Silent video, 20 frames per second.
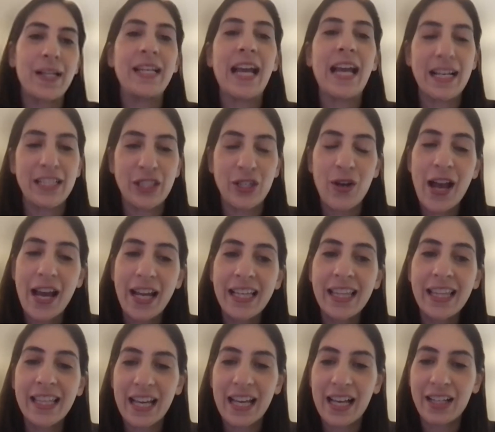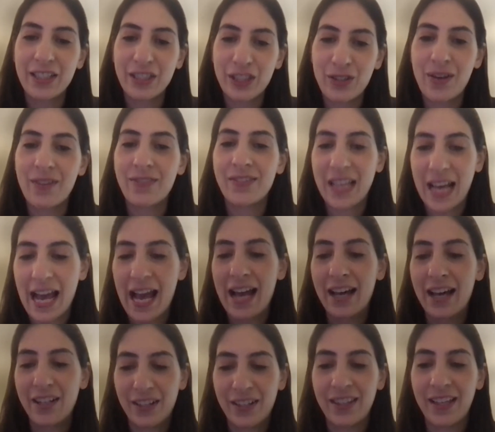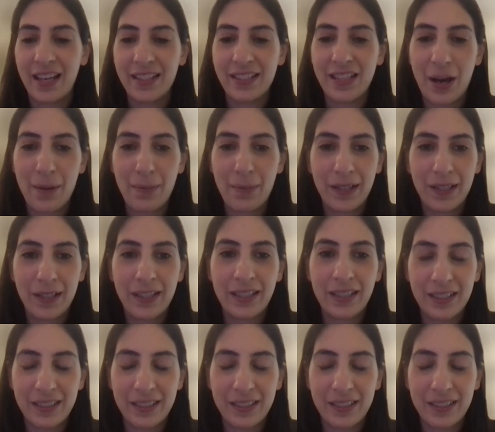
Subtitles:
yeah, is there anything else you have to add on that topic?